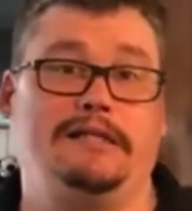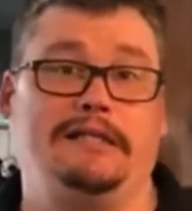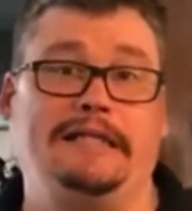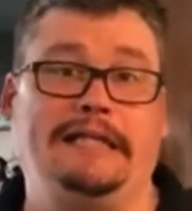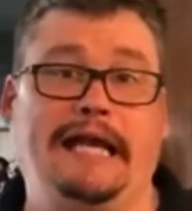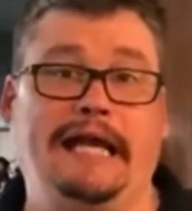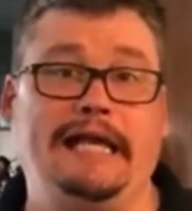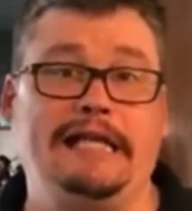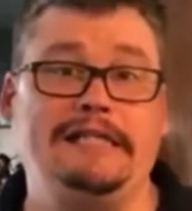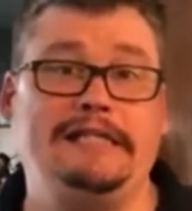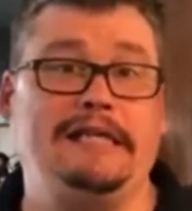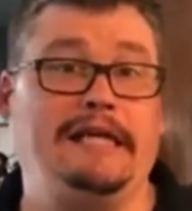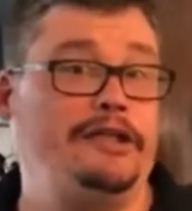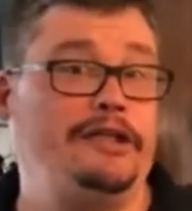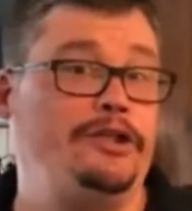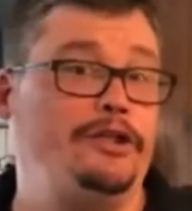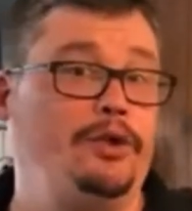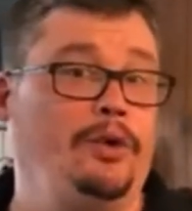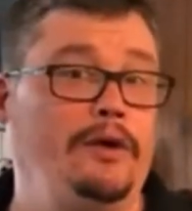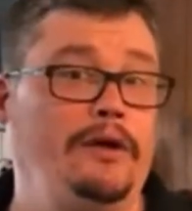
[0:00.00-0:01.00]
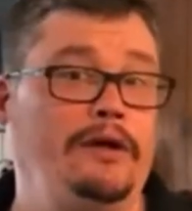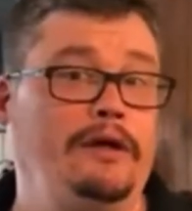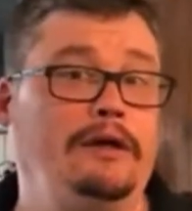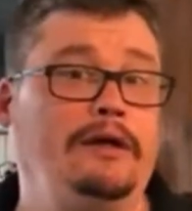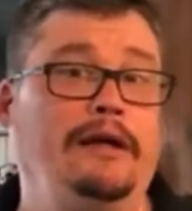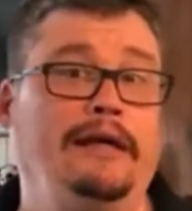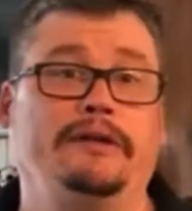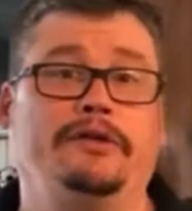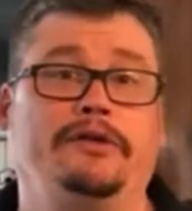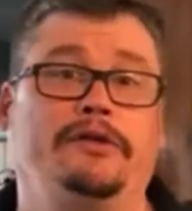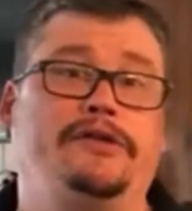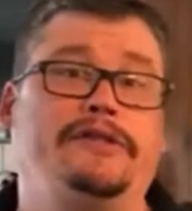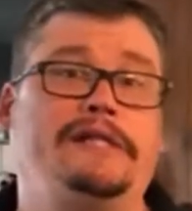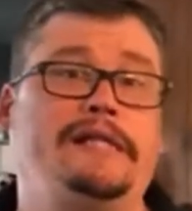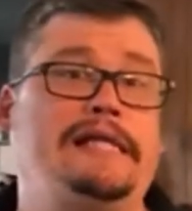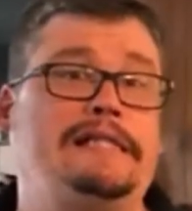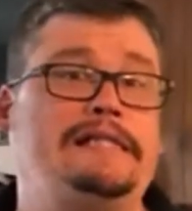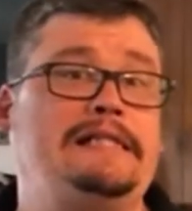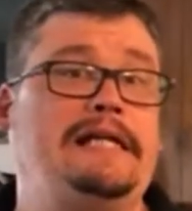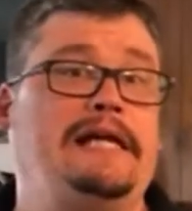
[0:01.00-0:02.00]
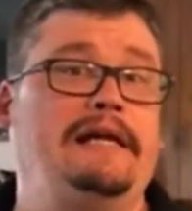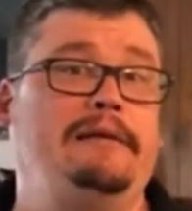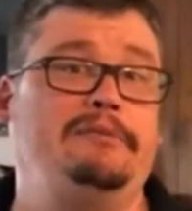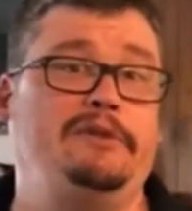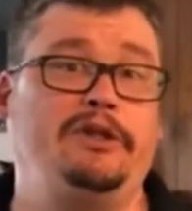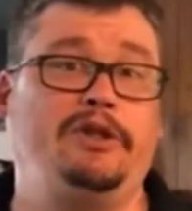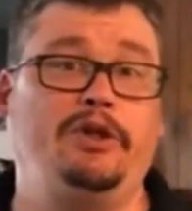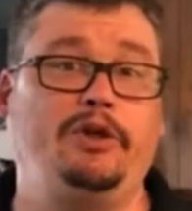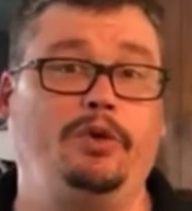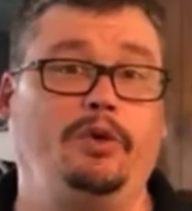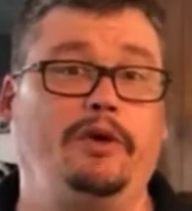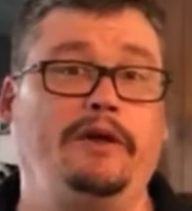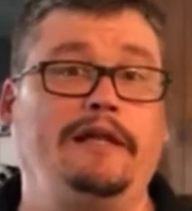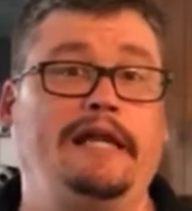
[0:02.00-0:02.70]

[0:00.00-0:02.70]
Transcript: the days get shorter and there's less time to cure